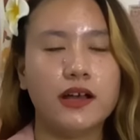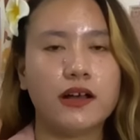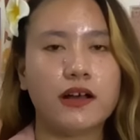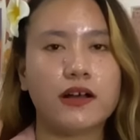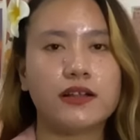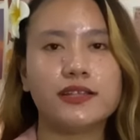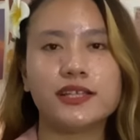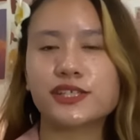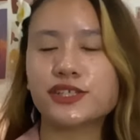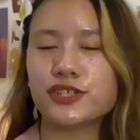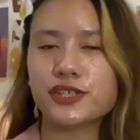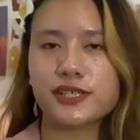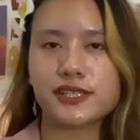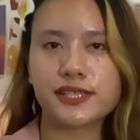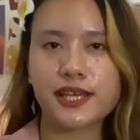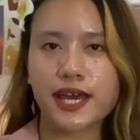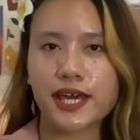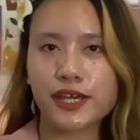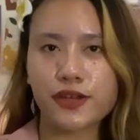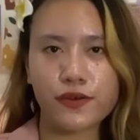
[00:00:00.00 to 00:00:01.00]
let's just
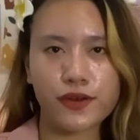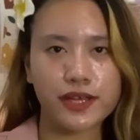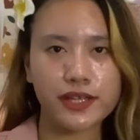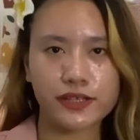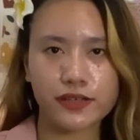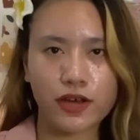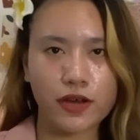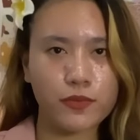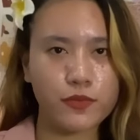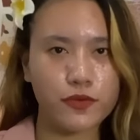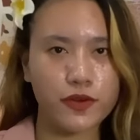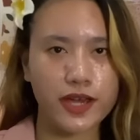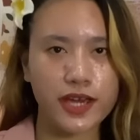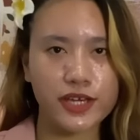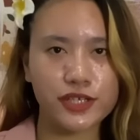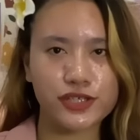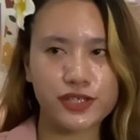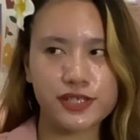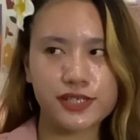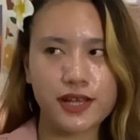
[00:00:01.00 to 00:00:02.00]
say your income
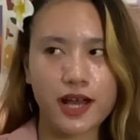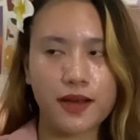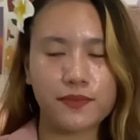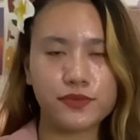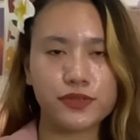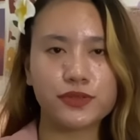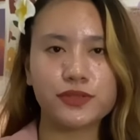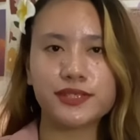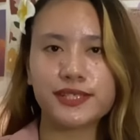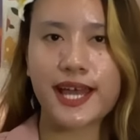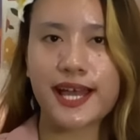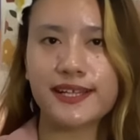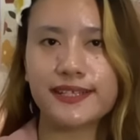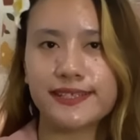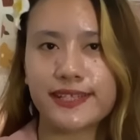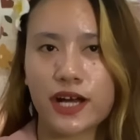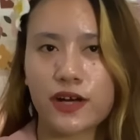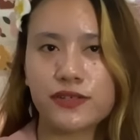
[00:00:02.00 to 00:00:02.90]
range is up to 10,000